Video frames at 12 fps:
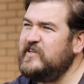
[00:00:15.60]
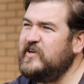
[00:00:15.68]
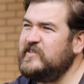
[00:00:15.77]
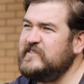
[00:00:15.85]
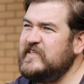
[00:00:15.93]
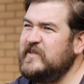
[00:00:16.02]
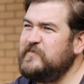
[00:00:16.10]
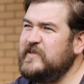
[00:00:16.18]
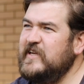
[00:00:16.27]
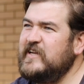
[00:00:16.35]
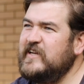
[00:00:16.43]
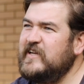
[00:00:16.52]
guy setting up a
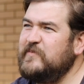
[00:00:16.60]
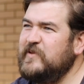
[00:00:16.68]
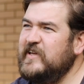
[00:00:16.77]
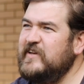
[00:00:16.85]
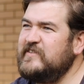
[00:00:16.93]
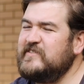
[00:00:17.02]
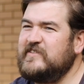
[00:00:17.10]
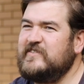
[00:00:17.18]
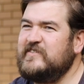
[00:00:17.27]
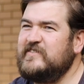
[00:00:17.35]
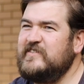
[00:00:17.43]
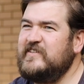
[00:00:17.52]
deck in a couple of hours. I
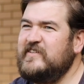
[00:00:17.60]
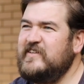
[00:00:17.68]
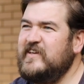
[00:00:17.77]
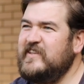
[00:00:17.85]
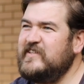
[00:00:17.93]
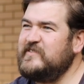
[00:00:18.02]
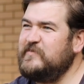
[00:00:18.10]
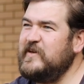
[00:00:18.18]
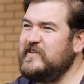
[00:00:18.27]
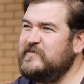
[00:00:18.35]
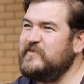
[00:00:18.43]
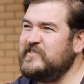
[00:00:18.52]
thought, yeah, that's
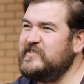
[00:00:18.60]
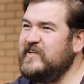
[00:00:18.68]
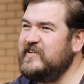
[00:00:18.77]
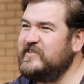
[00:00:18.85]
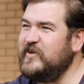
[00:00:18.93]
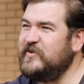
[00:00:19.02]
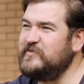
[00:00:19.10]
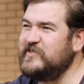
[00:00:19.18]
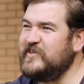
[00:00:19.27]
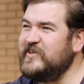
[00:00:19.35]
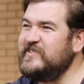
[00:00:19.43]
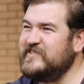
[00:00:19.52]
about as much time as I
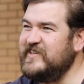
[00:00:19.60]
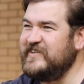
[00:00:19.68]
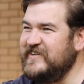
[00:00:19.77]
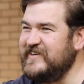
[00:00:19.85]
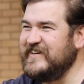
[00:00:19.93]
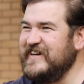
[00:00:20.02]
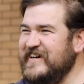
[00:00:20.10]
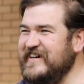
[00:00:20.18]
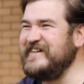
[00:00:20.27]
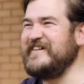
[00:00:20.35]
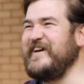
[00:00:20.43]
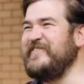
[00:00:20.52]
got, so
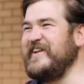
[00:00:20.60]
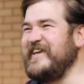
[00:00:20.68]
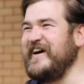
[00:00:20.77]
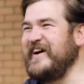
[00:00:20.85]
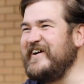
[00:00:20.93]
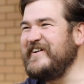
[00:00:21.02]
I'll give it a go.